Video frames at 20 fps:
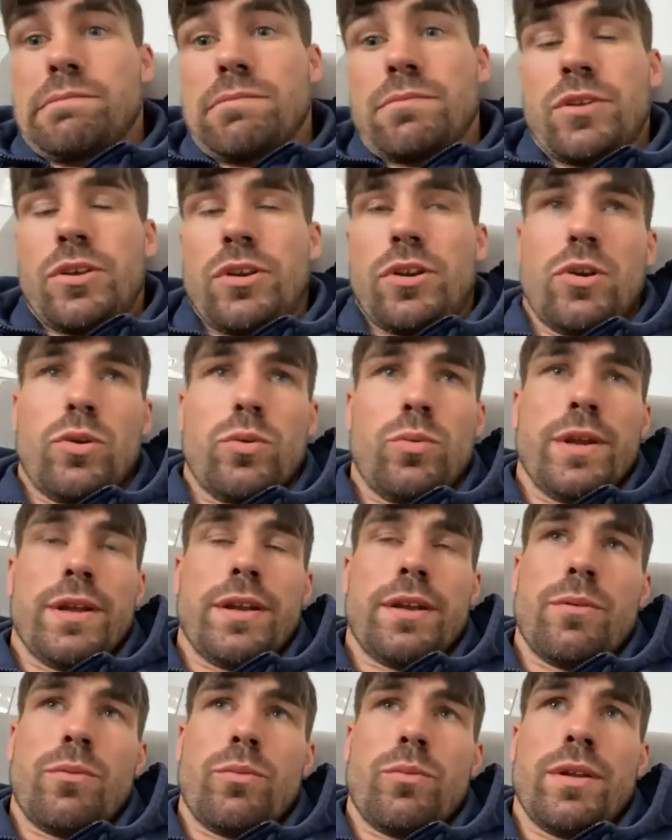You know,
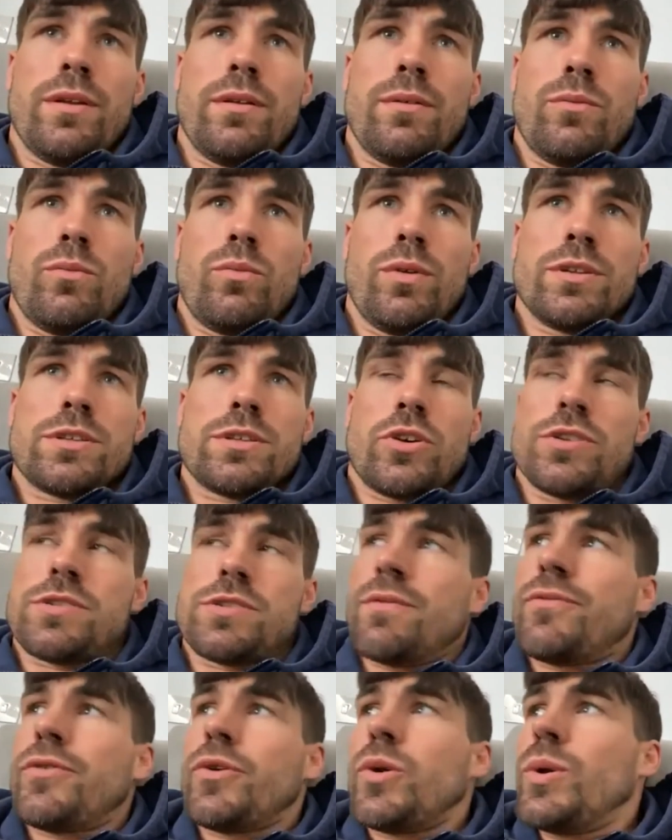when when when
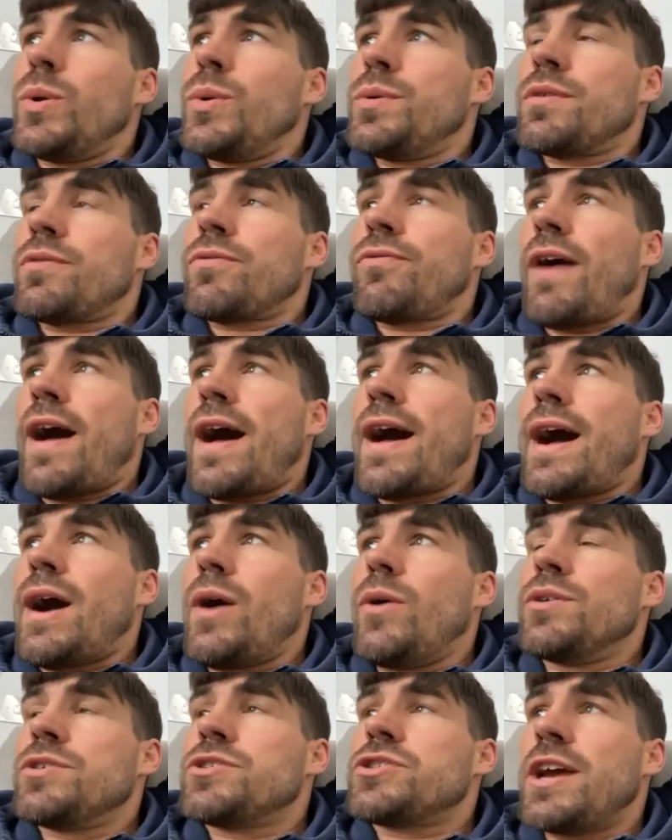Tyson Fury was fat,
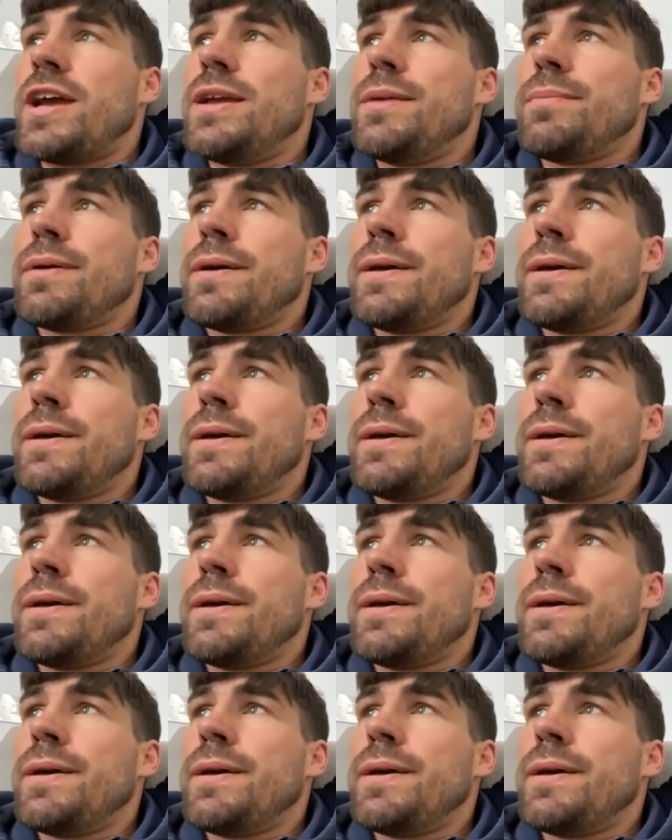out of shape.